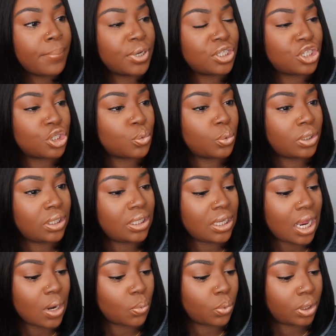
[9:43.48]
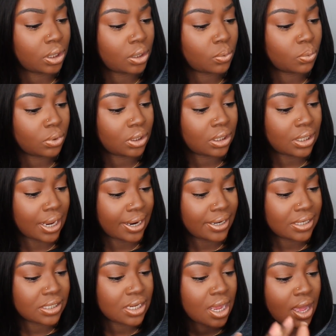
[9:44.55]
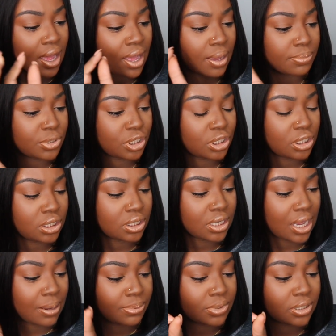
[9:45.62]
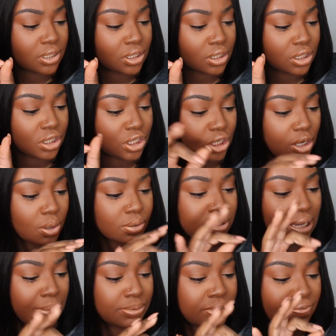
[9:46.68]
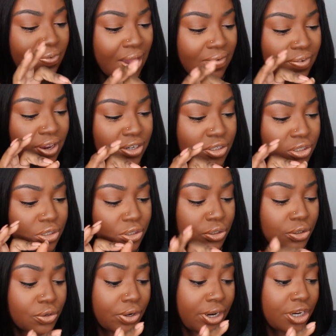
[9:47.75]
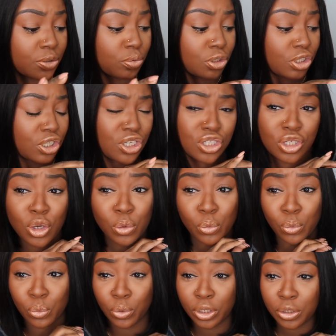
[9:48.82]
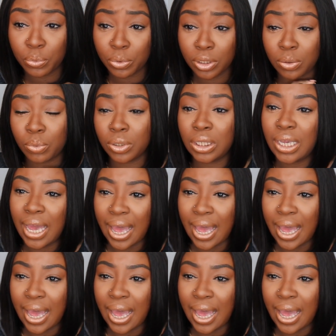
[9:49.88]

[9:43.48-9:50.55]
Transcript: but she's really really really nice um, she's up she goes up to 500 degrees which is really really really